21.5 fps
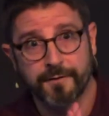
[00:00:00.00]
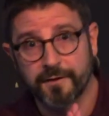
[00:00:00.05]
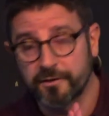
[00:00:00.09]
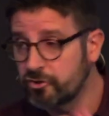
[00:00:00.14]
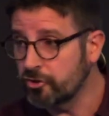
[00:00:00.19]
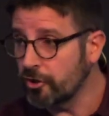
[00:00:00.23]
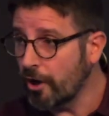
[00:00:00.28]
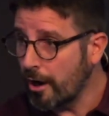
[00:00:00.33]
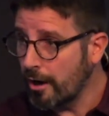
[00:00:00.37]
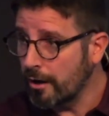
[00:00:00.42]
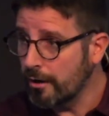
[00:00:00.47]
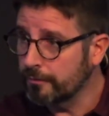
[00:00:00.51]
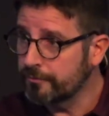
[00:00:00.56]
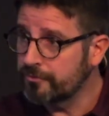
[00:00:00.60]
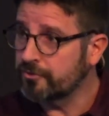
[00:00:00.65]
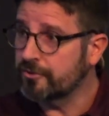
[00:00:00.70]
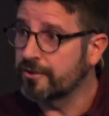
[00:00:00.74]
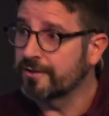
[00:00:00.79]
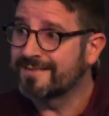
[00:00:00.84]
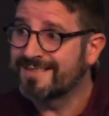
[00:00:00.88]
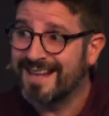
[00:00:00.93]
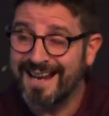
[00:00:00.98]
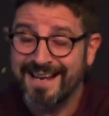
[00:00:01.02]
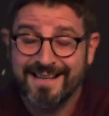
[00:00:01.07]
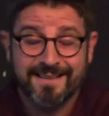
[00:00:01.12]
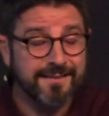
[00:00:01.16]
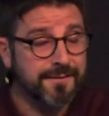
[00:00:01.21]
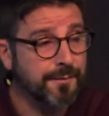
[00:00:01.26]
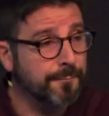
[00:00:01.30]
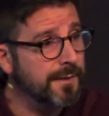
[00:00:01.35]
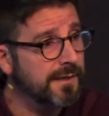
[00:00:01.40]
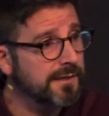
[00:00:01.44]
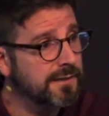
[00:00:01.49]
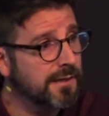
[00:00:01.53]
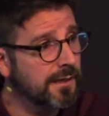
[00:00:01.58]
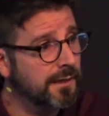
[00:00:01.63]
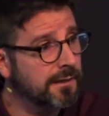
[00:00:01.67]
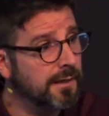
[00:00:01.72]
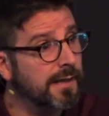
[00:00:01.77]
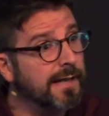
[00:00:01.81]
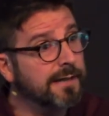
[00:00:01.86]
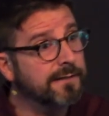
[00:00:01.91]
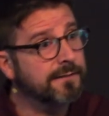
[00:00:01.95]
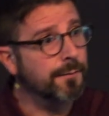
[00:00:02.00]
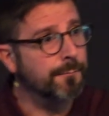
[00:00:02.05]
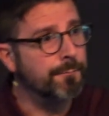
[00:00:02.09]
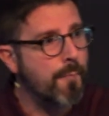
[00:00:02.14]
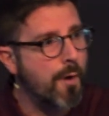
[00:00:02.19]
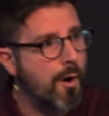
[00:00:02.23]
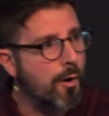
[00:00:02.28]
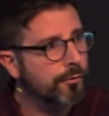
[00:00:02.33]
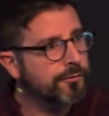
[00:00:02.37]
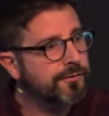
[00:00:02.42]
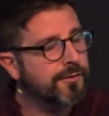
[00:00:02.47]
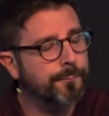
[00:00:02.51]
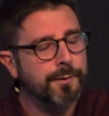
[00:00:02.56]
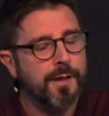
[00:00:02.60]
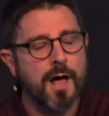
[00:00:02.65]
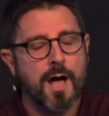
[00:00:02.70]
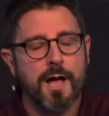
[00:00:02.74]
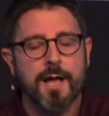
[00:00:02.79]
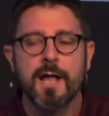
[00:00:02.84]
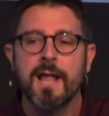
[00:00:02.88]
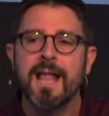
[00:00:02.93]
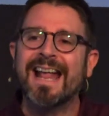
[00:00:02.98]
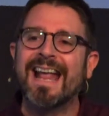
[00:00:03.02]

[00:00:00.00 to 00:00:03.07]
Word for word: the charge to take dominion and to multiply